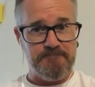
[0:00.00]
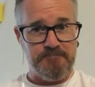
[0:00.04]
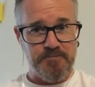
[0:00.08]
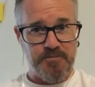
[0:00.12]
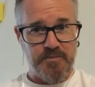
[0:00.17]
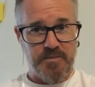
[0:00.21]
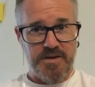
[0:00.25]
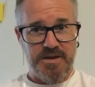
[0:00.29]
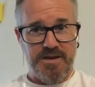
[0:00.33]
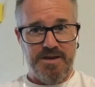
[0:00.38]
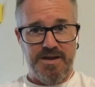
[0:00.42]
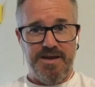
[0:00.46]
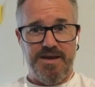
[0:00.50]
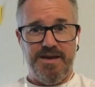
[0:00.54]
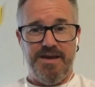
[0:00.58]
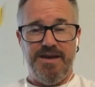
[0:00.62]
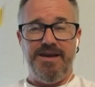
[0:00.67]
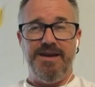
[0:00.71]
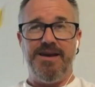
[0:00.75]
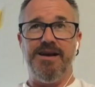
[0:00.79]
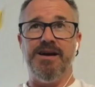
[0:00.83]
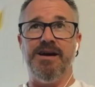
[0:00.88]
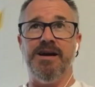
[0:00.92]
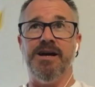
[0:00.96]

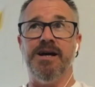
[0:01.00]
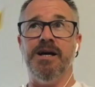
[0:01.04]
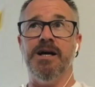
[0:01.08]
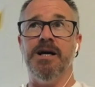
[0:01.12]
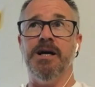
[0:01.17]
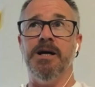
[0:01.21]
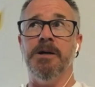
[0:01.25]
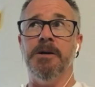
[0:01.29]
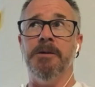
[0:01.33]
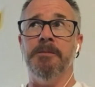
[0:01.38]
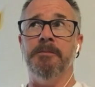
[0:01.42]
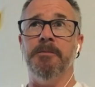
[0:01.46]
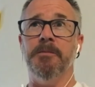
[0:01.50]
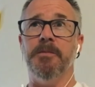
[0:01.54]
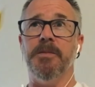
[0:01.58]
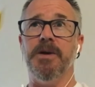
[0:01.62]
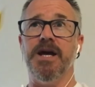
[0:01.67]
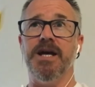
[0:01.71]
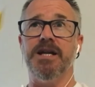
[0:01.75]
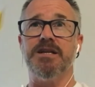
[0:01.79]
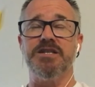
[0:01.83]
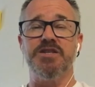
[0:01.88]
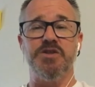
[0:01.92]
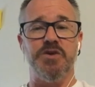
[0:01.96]
Mm. Um,
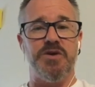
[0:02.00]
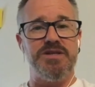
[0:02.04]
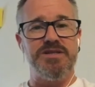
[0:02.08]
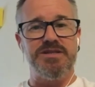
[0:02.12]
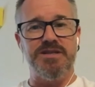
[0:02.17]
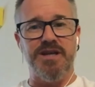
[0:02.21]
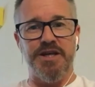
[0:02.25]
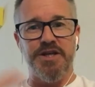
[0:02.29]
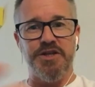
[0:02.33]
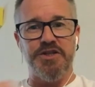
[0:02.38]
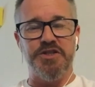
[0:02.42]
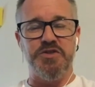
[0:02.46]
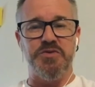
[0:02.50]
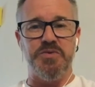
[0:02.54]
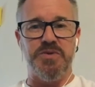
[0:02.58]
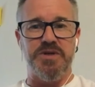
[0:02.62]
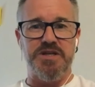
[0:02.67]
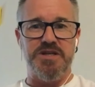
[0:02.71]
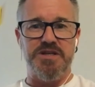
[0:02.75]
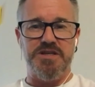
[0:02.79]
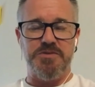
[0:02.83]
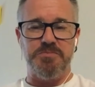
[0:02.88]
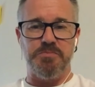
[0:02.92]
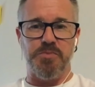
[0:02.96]
and so I started to
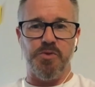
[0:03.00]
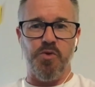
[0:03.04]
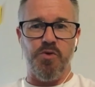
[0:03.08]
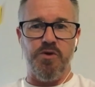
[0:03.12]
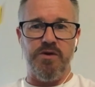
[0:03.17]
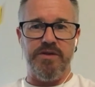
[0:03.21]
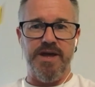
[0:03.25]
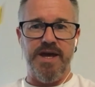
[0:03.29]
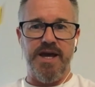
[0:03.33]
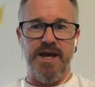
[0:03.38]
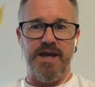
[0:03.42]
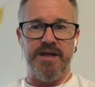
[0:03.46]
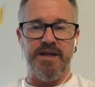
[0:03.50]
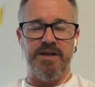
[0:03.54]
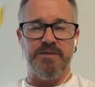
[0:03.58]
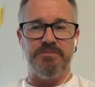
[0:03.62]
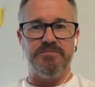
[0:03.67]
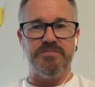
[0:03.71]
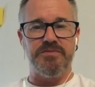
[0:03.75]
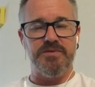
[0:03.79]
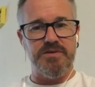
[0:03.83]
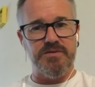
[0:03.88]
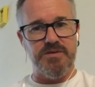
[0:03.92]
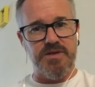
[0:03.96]
explore that, and
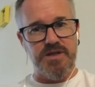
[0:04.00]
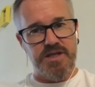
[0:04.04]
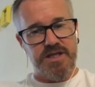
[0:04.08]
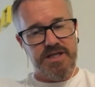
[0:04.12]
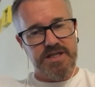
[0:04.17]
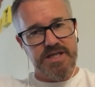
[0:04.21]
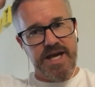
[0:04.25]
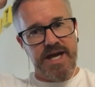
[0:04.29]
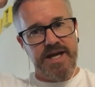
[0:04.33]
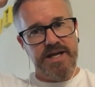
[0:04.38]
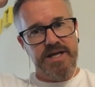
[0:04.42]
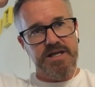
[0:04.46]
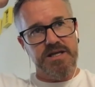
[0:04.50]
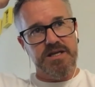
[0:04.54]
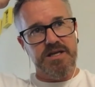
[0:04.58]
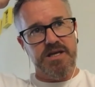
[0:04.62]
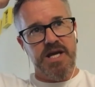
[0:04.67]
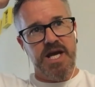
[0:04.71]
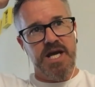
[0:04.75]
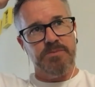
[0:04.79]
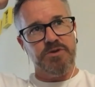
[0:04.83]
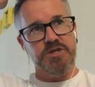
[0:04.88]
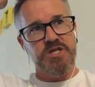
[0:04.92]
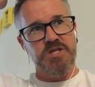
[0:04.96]
I'm down in
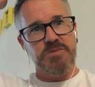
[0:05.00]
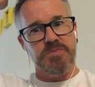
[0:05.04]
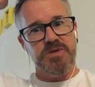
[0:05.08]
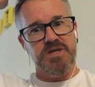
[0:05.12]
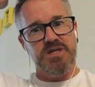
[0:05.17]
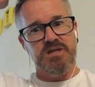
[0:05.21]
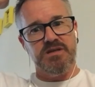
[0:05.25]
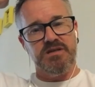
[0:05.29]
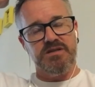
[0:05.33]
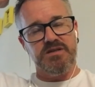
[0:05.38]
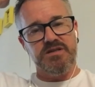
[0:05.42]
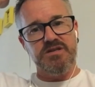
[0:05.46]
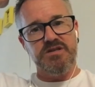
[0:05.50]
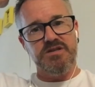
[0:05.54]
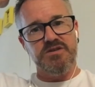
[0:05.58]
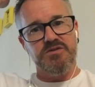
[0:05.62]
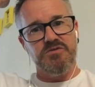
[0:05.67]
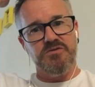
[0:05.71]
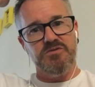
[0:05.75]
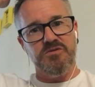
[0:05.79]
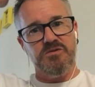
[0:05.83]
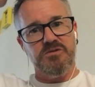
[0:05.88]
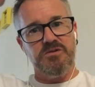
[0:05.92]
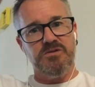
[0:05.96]
Canberra speaking at a
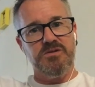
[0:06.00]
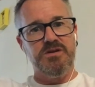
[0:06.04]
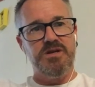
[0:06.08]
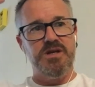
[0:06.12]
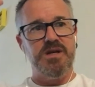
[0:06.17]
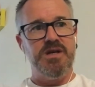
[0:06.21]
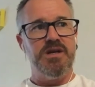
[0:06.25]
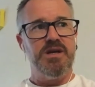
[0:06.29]
school,